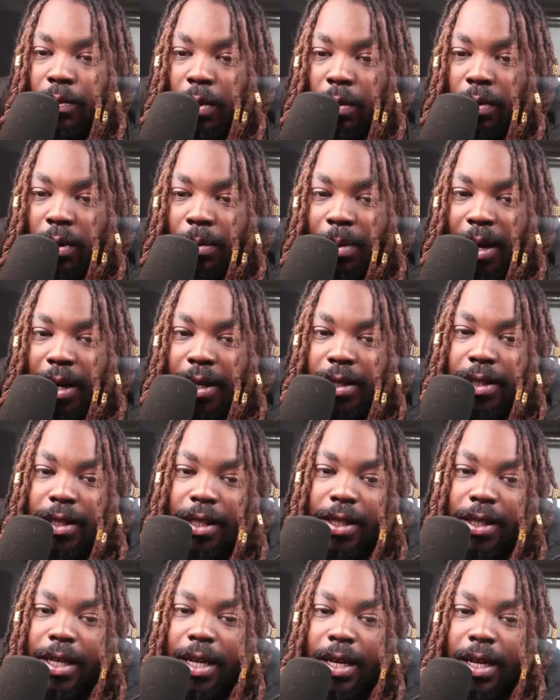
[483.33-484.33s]
What we're about to
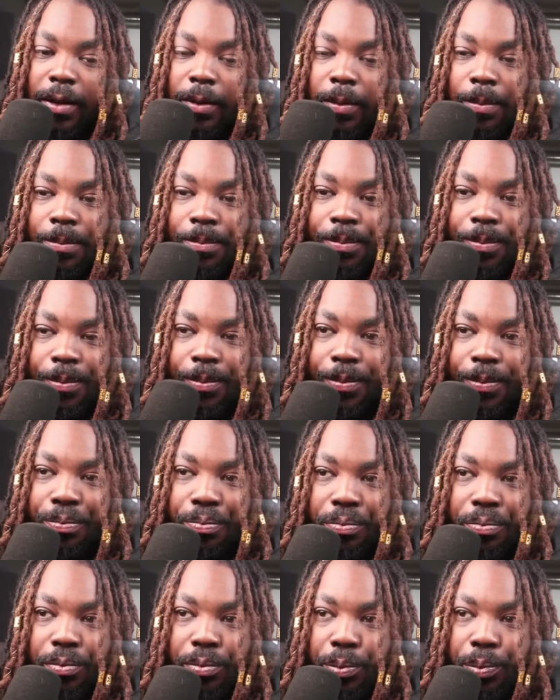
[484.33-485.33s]
see now
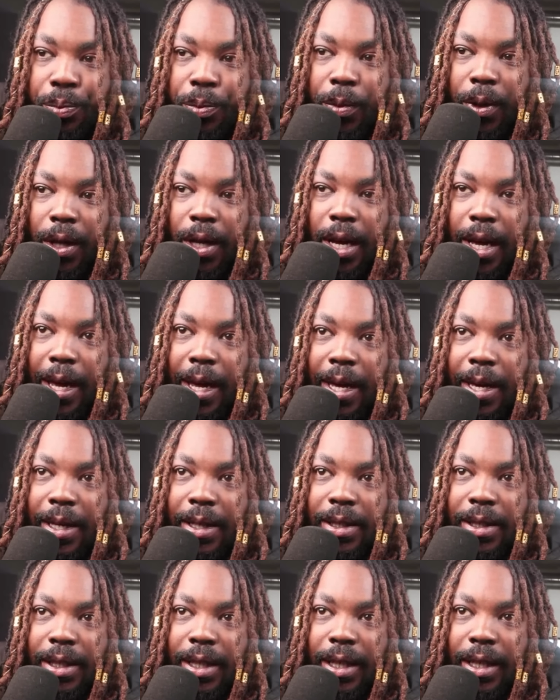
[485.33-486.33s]

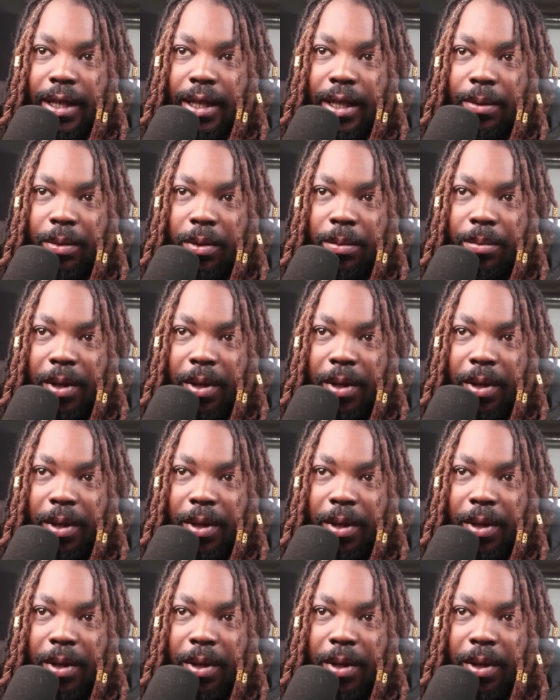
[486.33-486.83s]
is the liberal